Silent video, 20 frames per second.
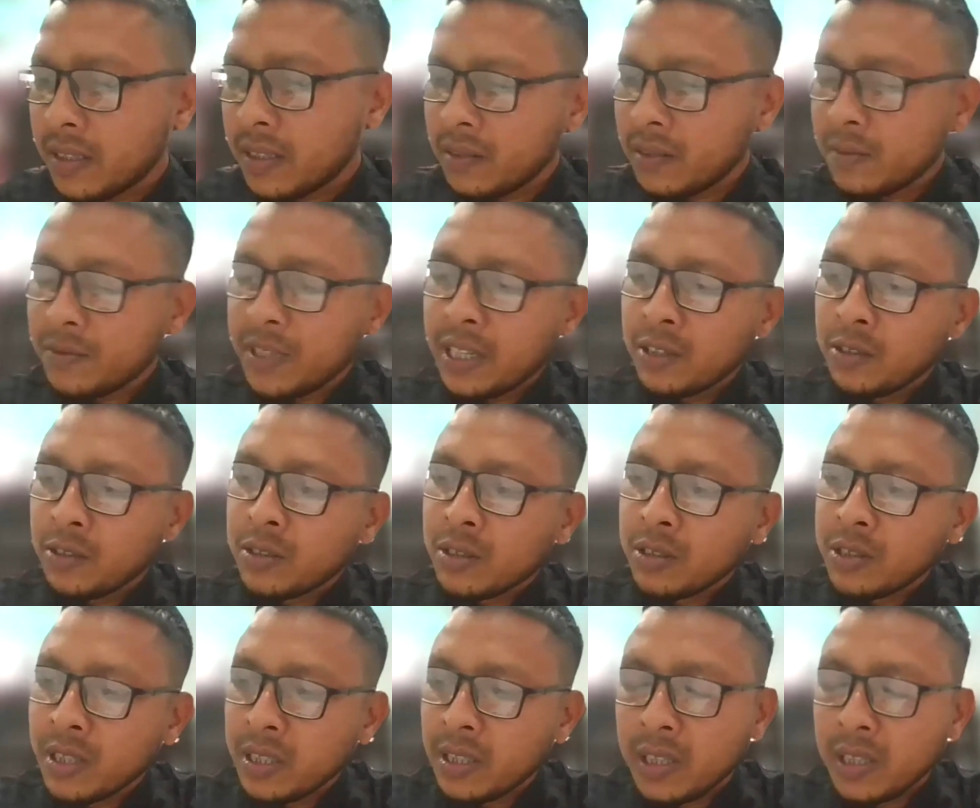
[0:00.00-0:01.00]
uh, very
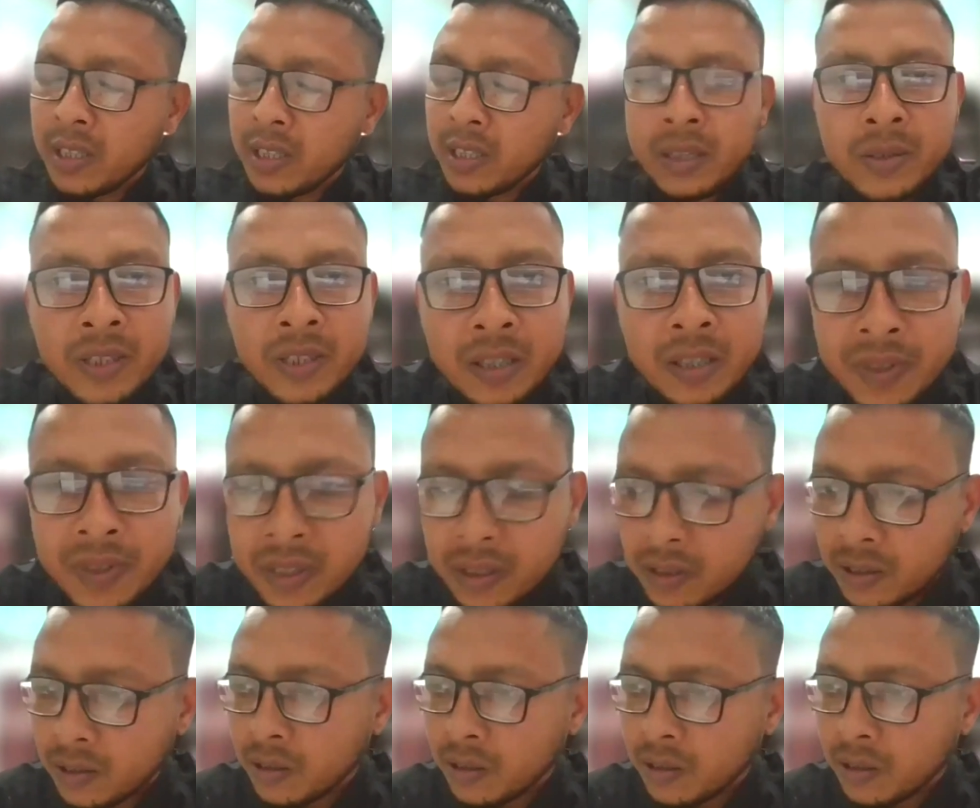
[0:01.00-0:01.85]
good question, uh, Sylvie.